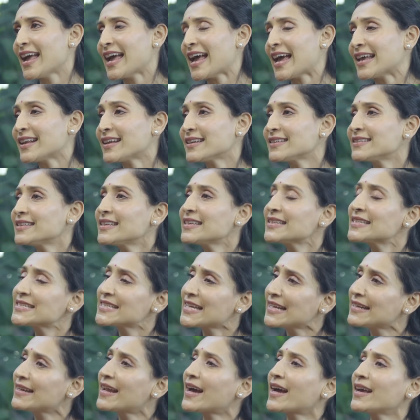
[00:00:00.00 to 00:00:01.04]
And I think this
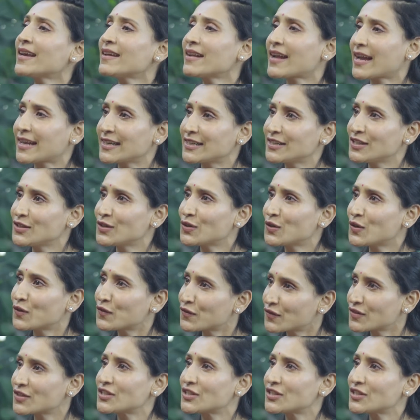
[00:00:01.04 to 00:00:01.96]
entire idea of